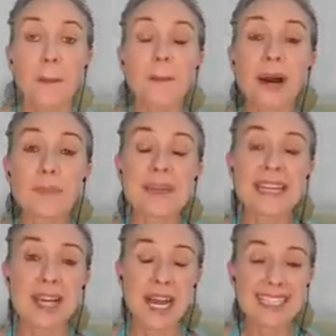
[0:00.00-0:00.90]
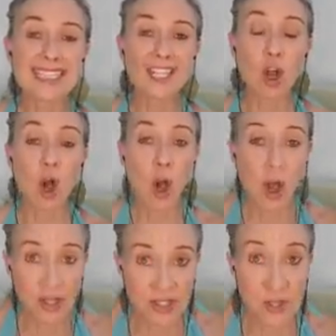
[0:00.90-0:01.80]
but because it
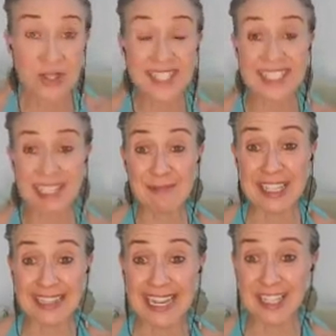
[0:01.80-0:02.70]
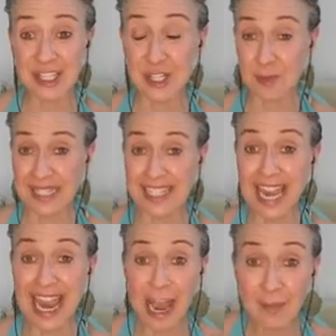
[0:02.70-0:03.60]
also stimulates your
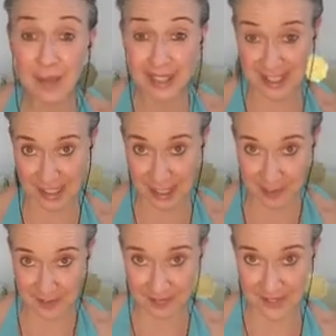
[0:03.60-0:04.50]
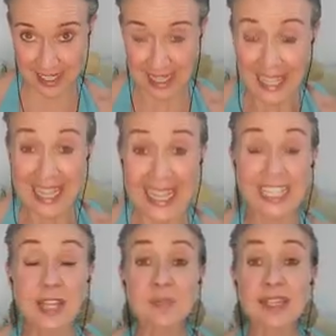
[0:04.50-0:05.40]
metabolism,
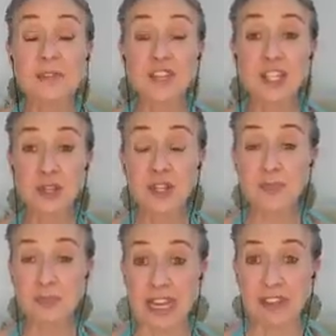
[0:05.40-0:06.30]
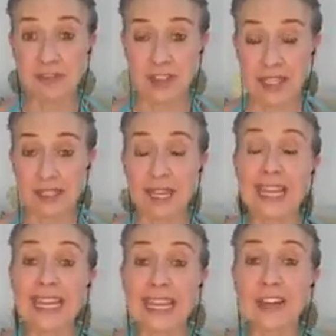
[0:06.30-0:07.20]
it can be of huge benefit
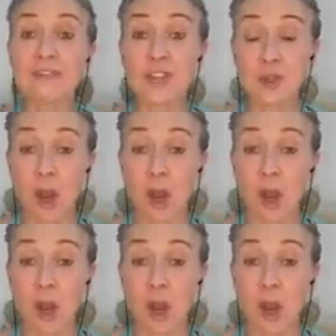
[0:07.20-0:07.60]
if you